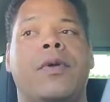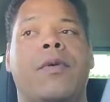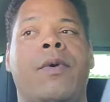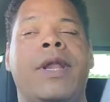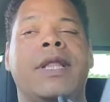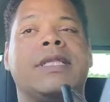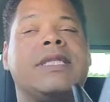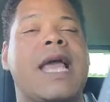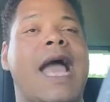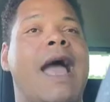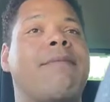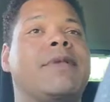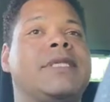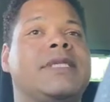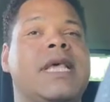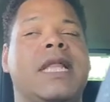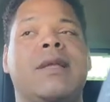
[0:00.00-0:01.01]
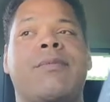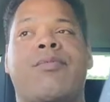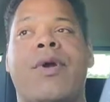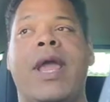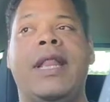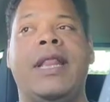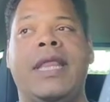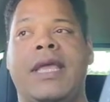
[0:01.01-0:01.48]
when it's time to
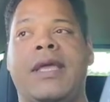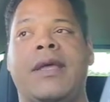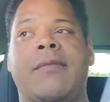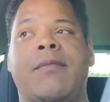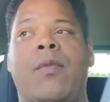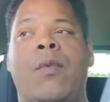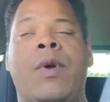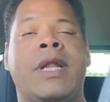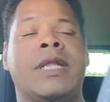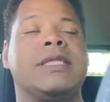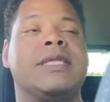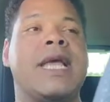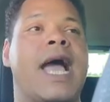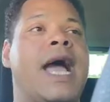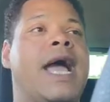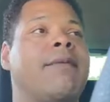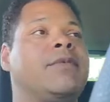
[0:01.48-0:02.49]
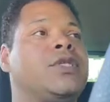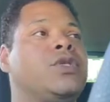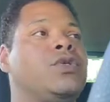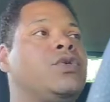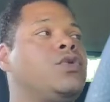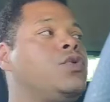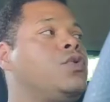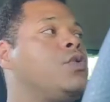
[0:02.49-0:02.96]
celebrate them, when it's time
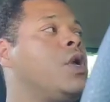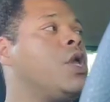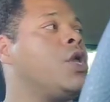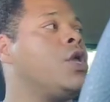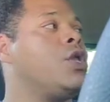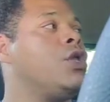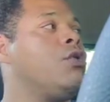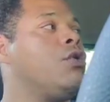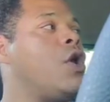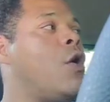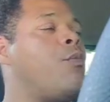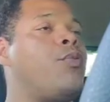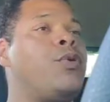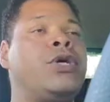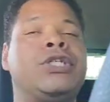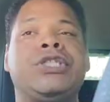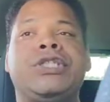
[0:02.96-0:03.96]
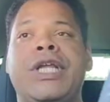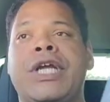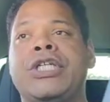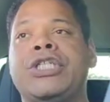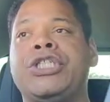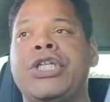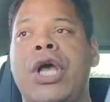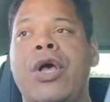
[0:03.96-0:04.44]
to, you know, push
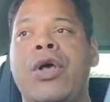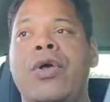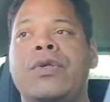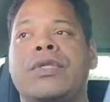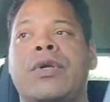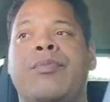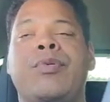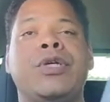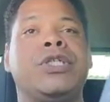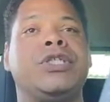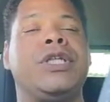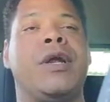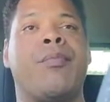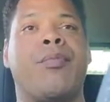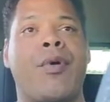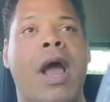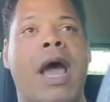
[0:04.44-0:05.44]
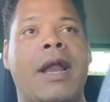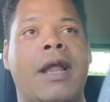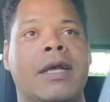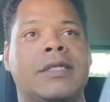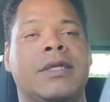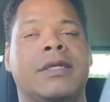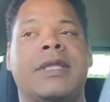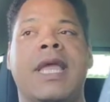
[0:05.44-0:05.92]
their shows or push their
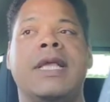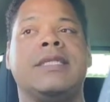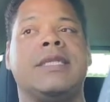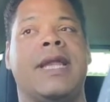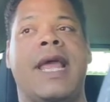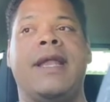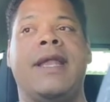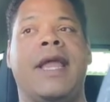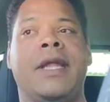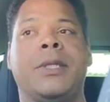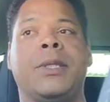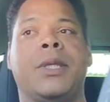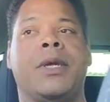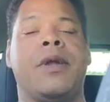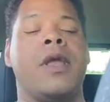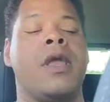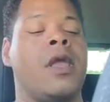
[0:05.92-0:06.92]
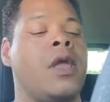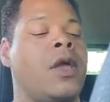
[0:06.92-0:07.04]
products or things of that nature.